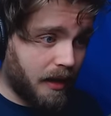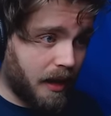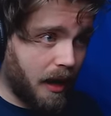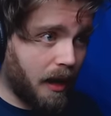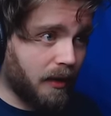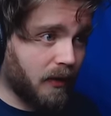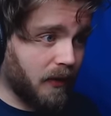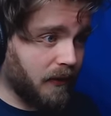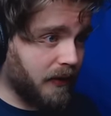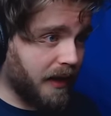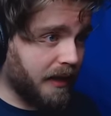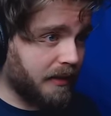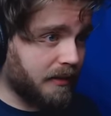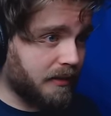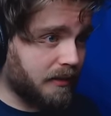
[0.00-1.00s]
I like
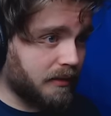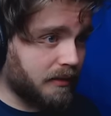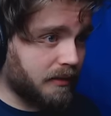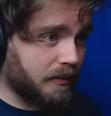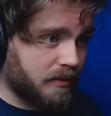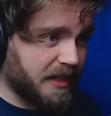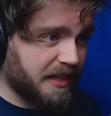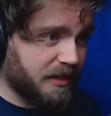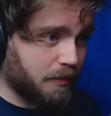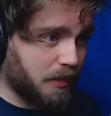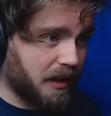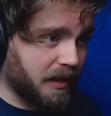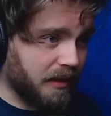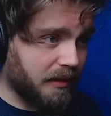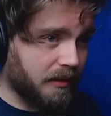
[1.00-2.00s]
that.
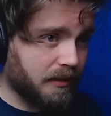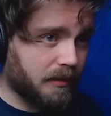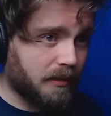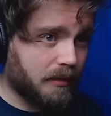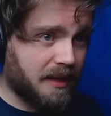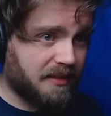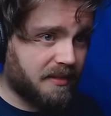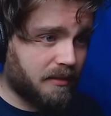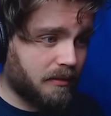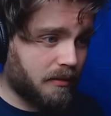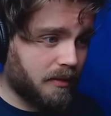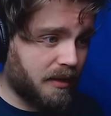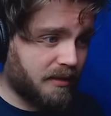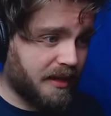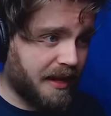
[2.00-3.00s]
Tinderplug. Let's
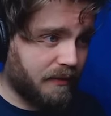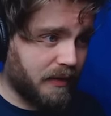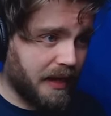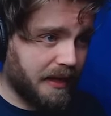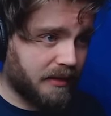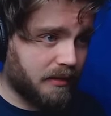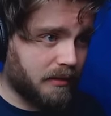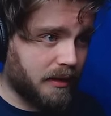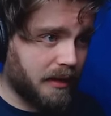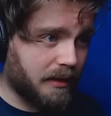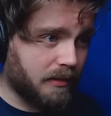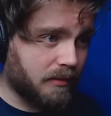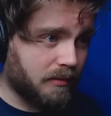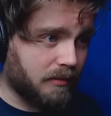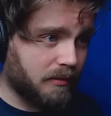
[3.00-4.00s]
have that then.